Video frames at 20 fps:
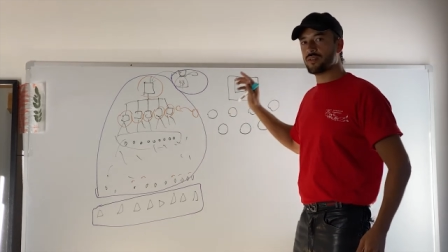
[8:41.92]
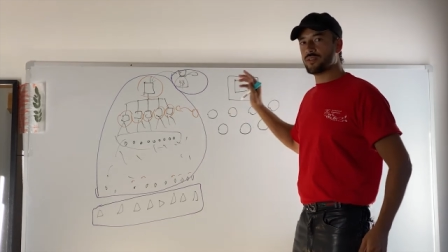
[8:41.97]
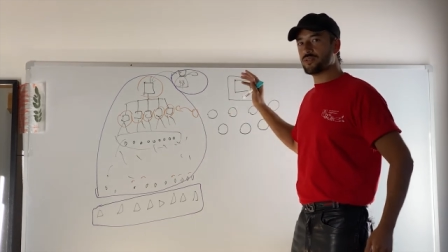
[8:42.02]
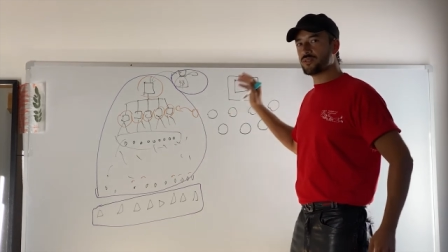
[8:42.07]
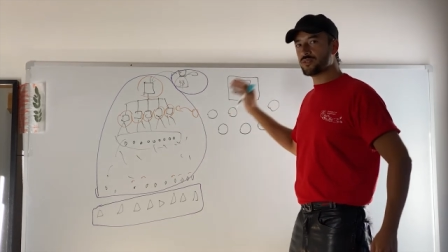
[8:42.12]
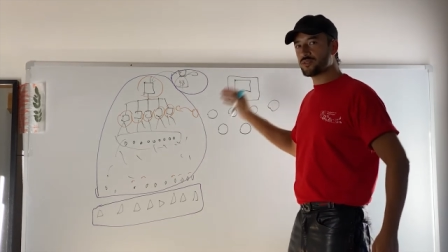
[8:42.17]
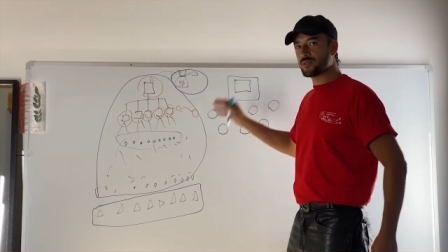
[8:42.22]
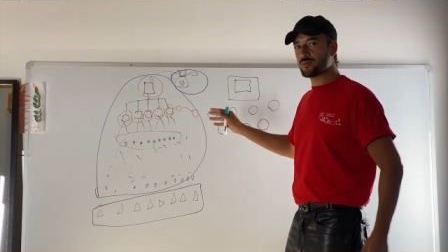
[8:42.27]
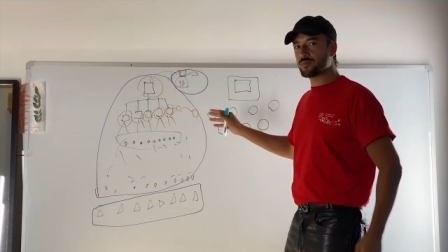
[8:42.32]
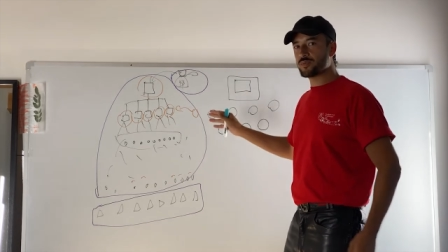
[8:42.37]

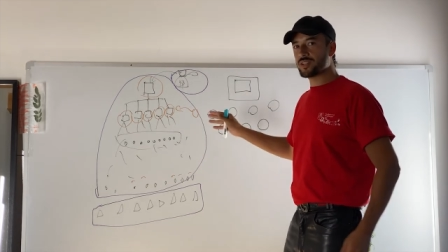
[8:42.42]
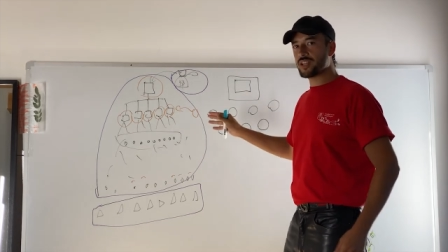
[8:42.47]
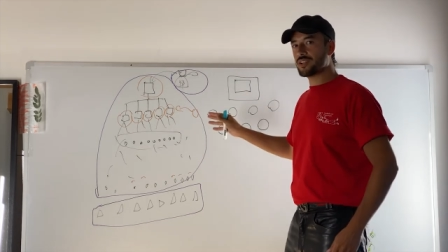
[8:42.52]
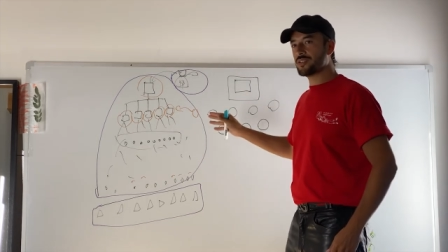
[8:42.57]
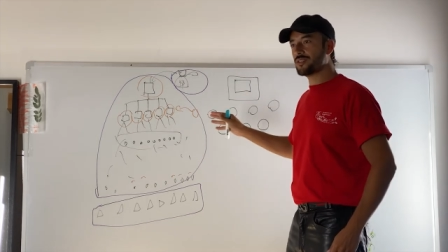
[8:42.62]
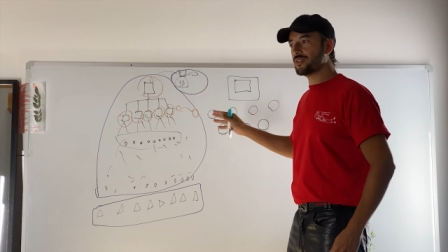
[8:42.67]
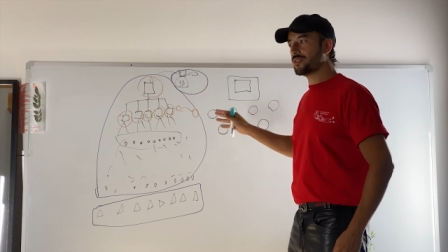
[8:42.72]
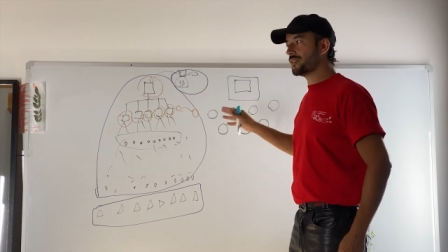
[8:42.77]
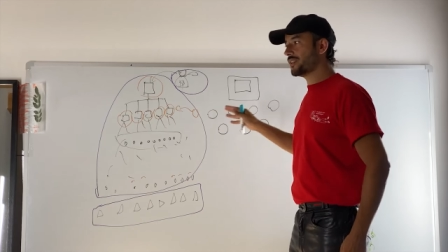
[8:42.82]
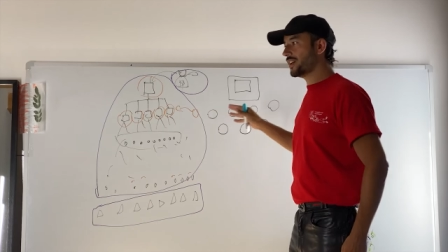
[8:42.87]
youtube
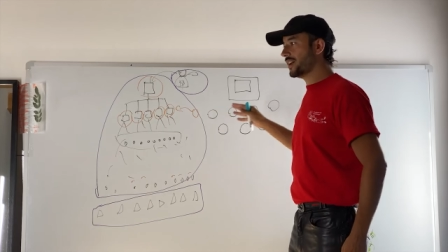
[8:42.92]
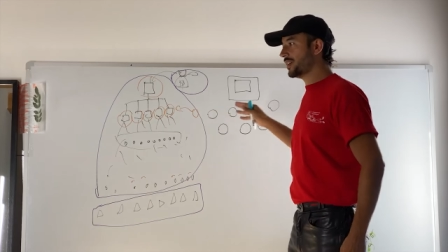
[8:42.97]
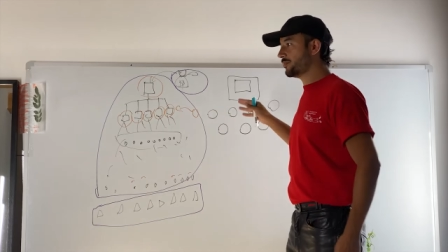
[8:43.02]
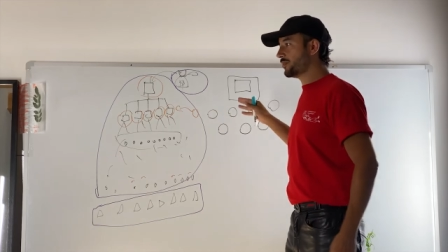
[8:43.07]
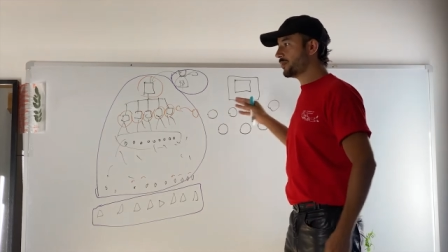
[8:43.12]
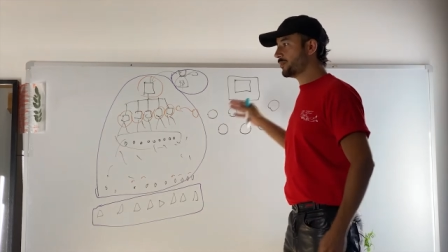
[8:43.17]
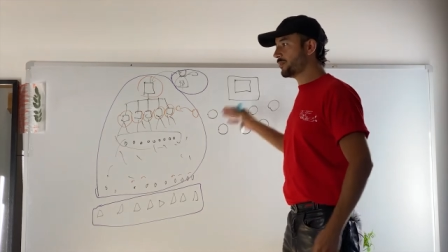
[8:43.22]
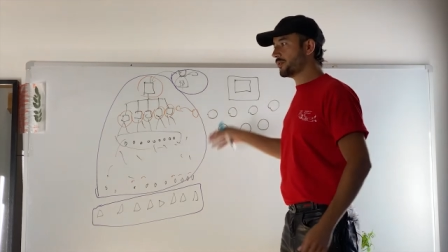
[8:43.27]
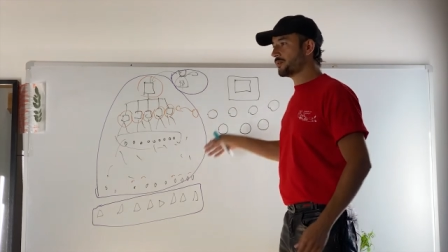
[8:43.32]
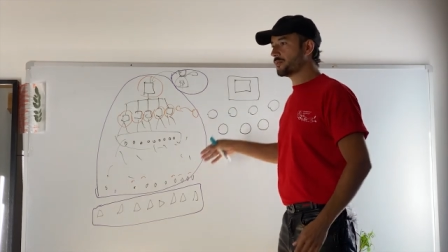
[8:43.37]
channel and
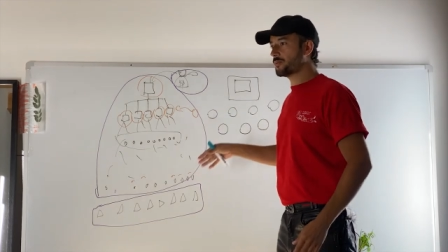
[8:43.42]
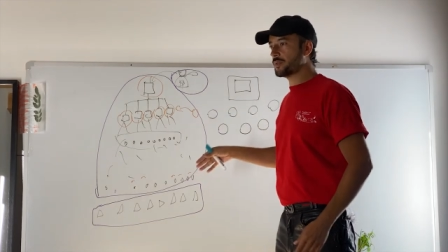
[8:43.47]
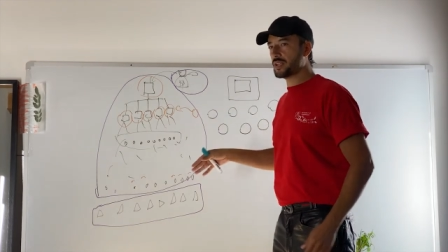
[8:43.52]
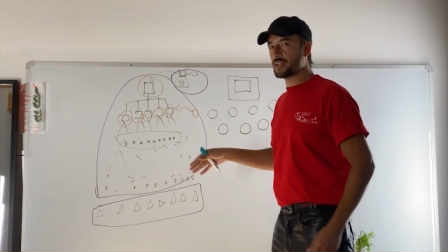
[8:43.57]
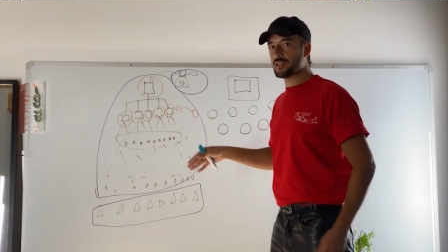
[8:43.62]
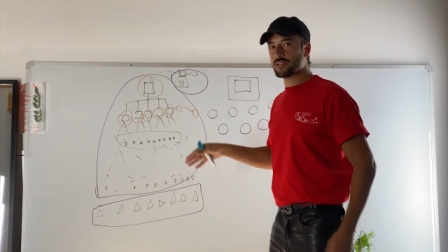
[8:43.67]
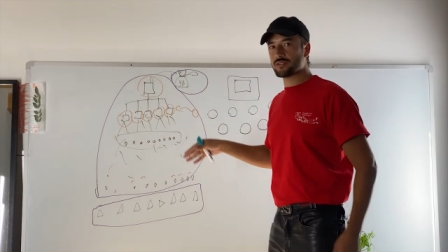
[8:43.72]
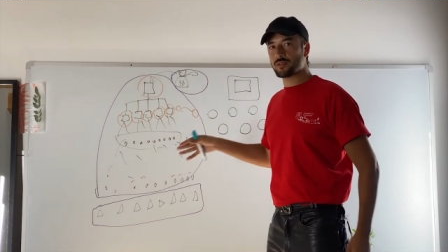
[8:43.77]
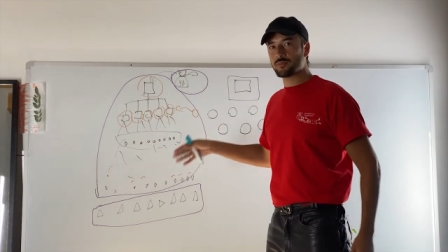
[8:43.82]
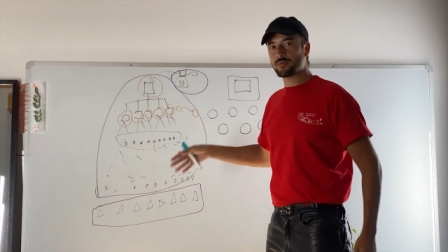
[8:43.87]
people
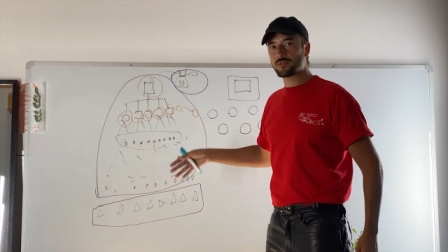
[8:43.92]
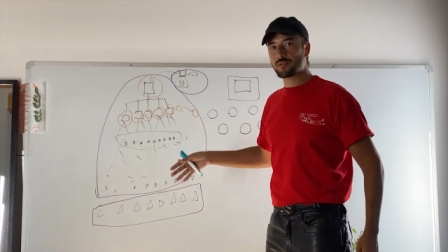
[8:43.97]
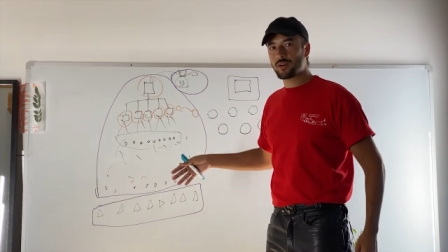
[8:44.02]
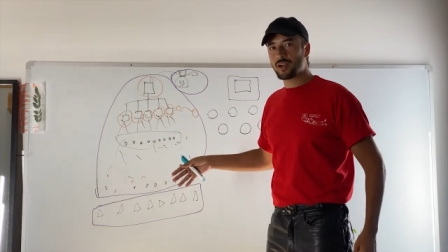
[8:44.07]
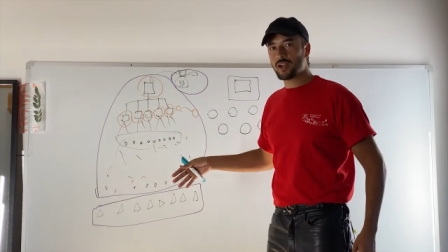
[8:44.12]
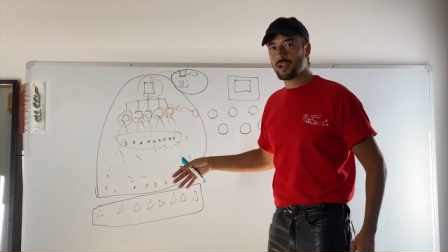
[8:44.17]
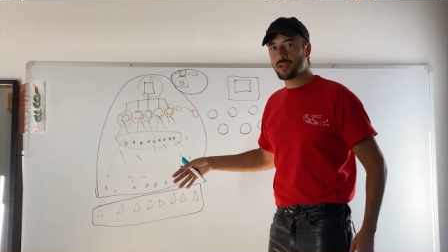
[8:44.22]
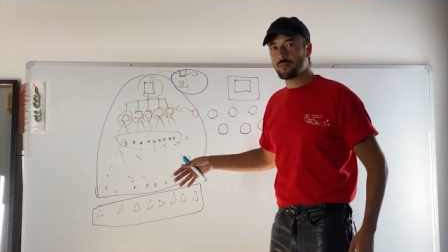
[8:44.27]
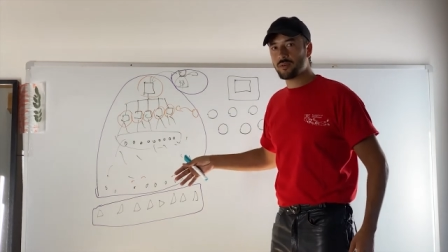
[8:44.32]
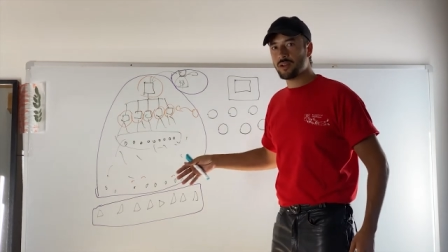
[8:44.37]
will
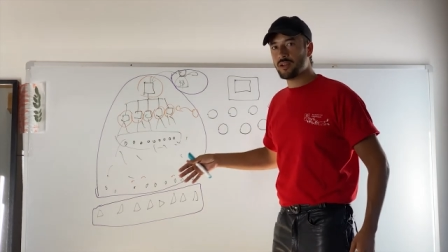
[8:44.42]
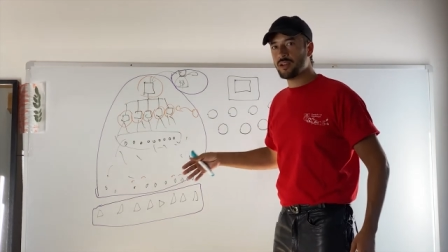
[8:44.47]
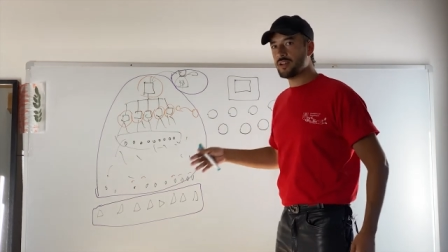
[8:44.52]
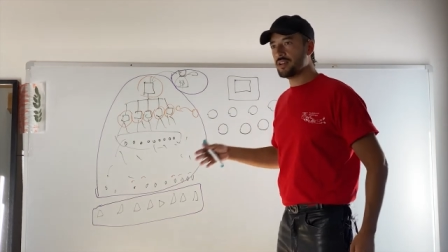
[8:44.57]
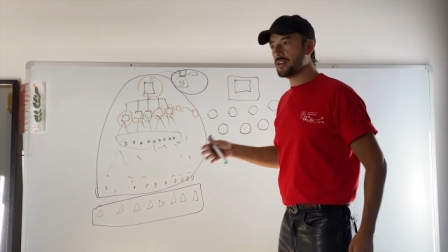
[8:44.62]
subscribe